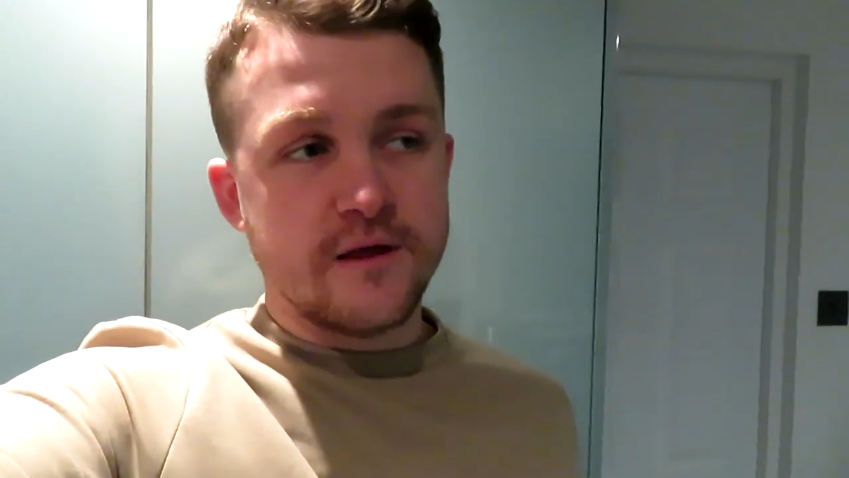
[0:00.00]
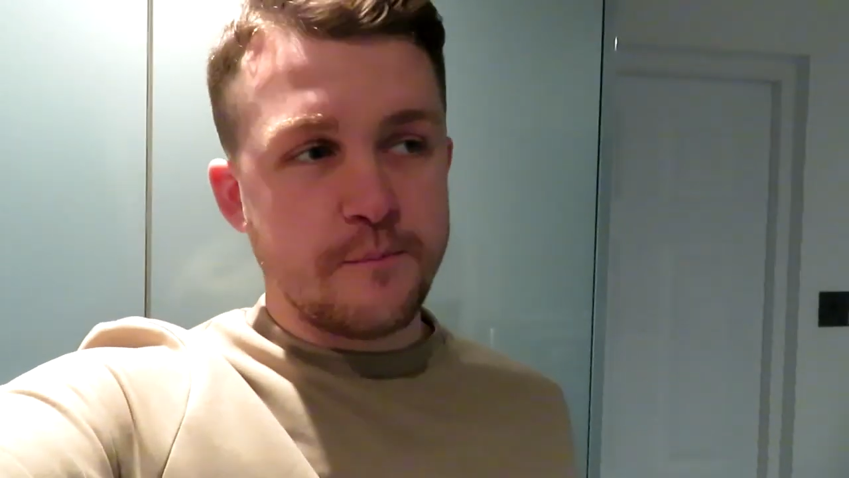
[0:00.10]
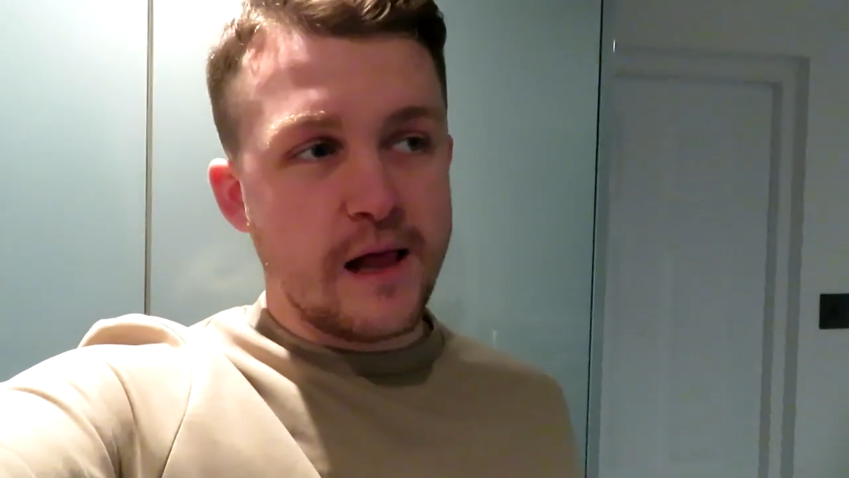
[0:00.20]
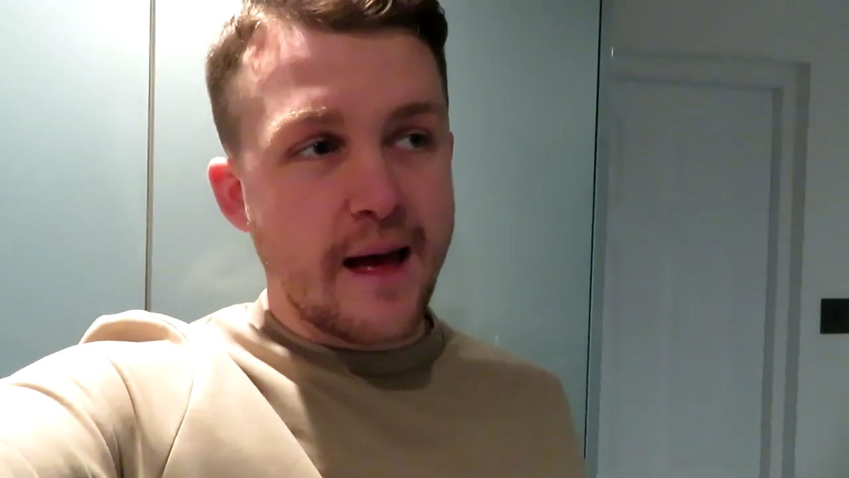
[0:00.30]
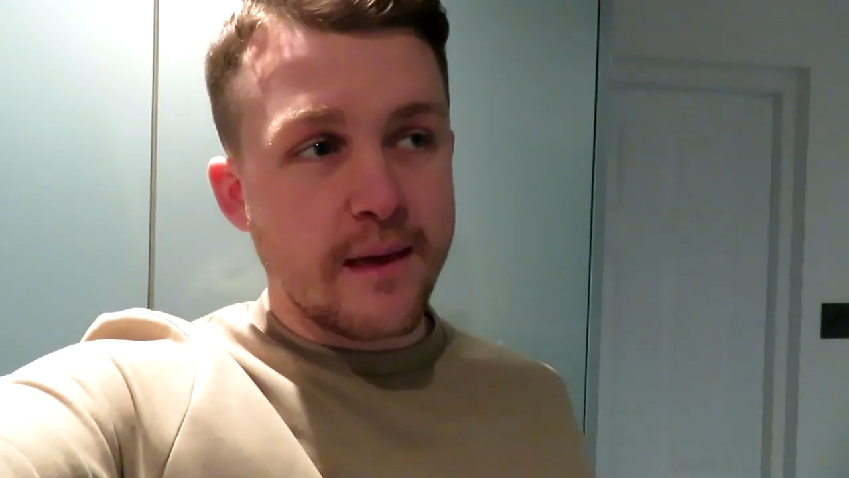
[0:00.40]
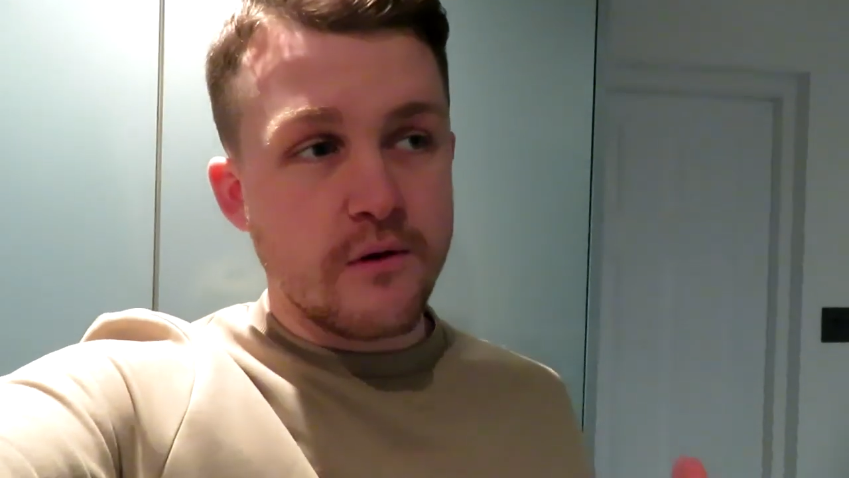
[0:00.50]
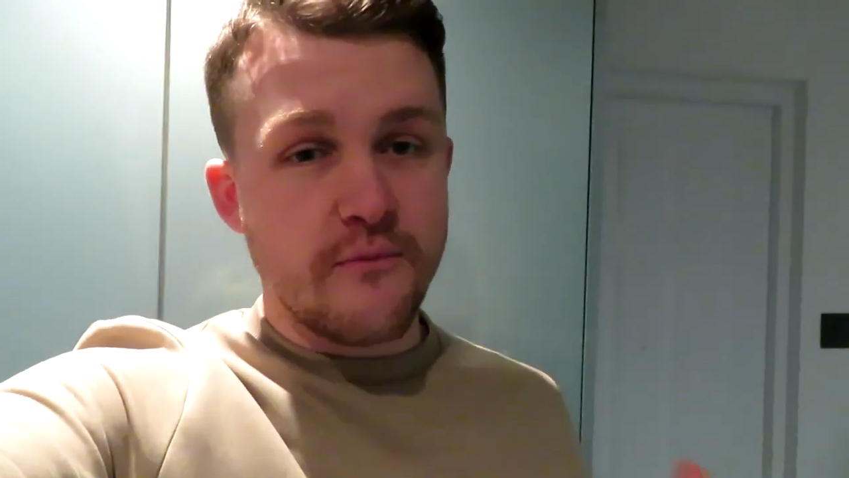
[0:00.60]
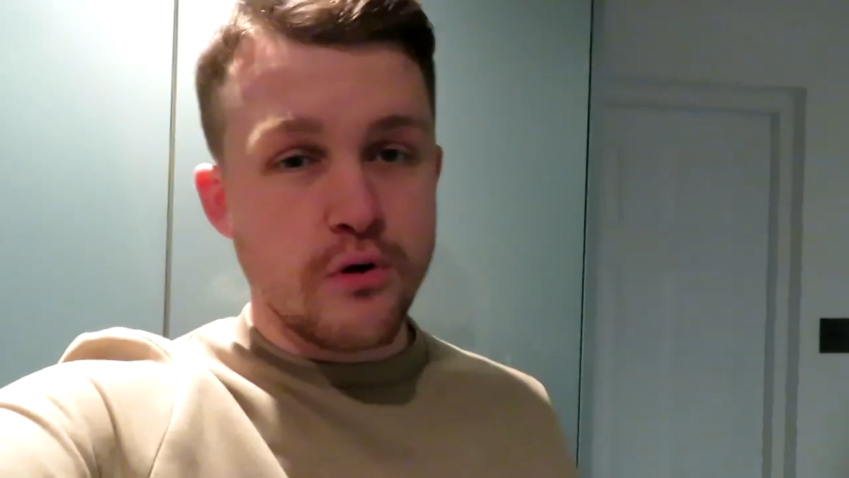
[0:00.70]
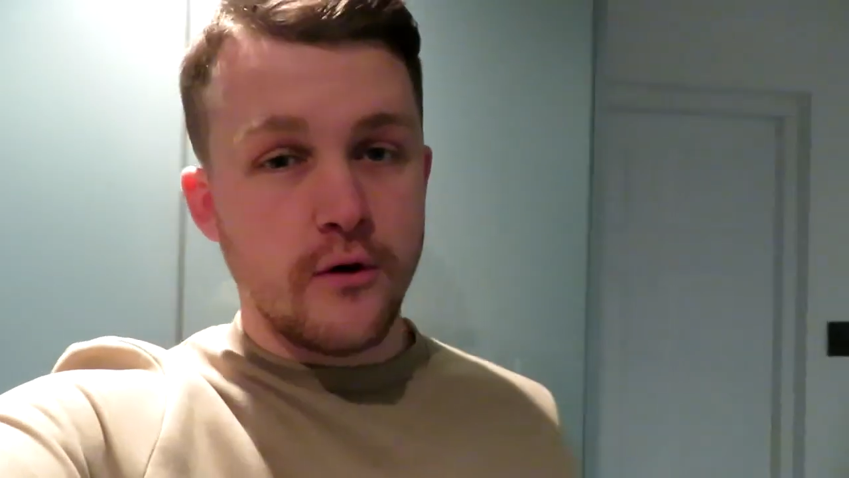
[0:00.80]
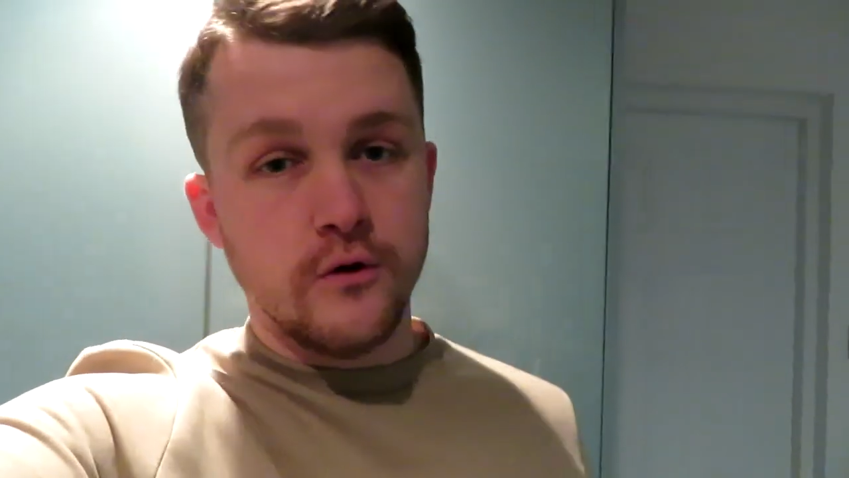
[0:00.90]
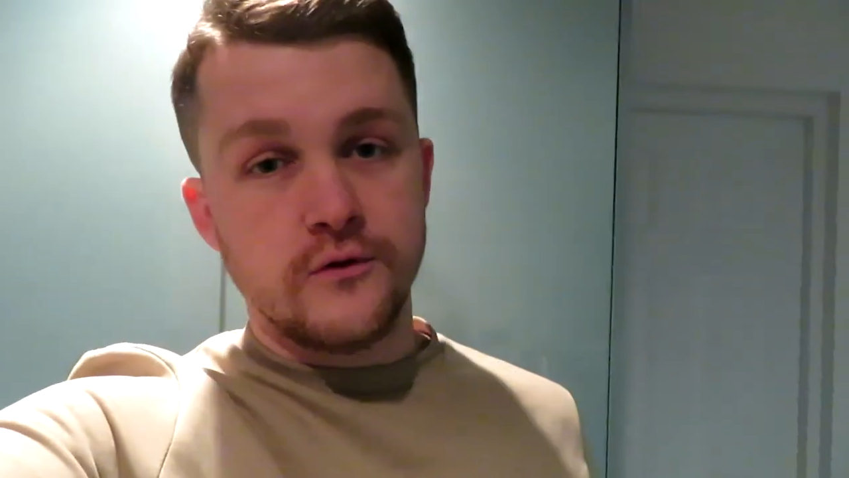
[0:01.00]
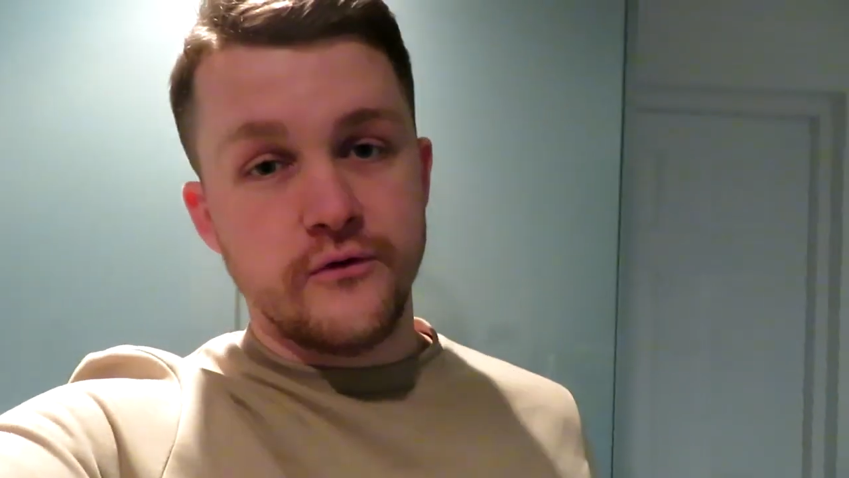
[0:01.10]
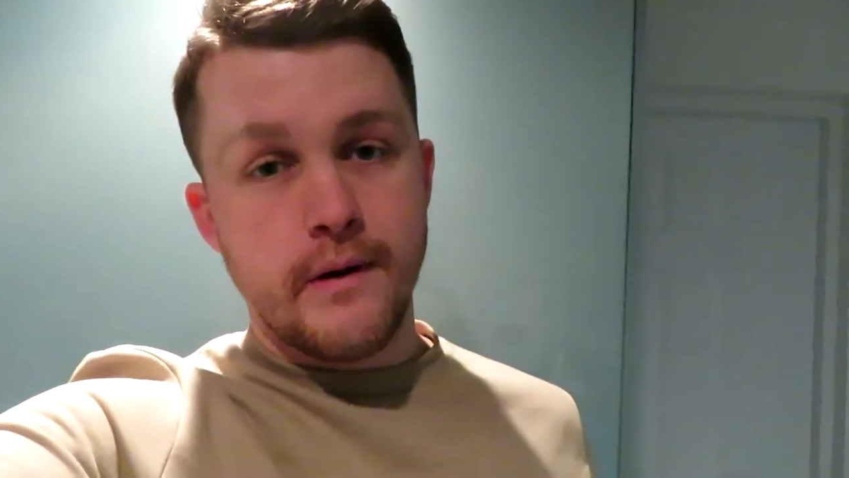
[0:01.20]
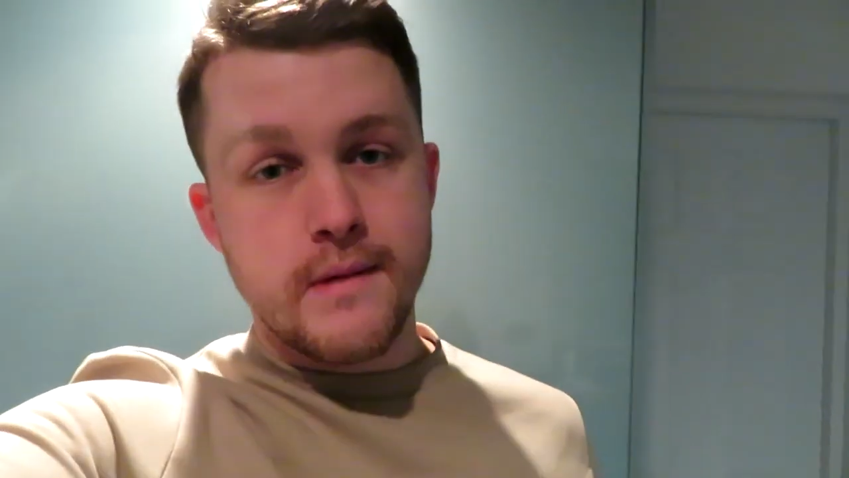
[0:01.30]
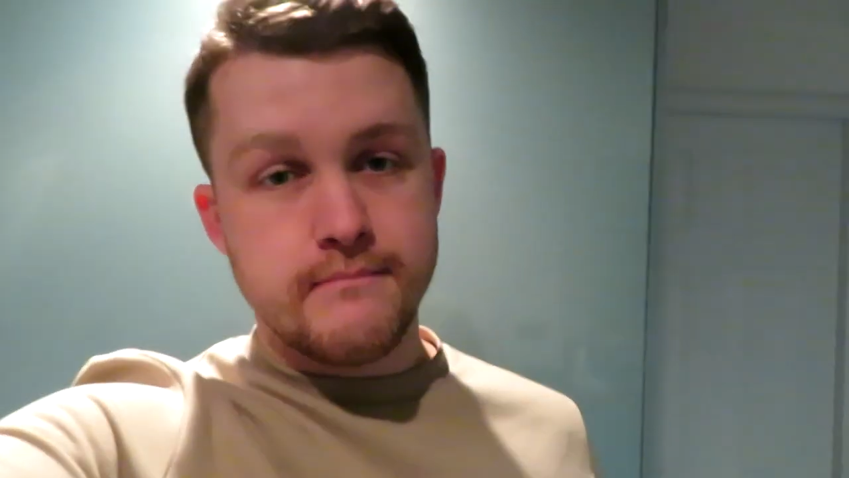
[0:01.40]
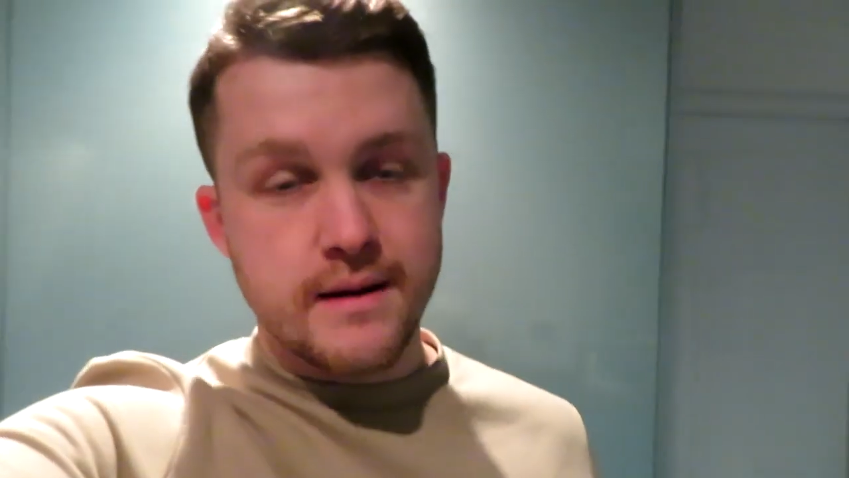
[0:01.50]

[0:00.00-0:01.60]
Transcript: that supply me with the product for my,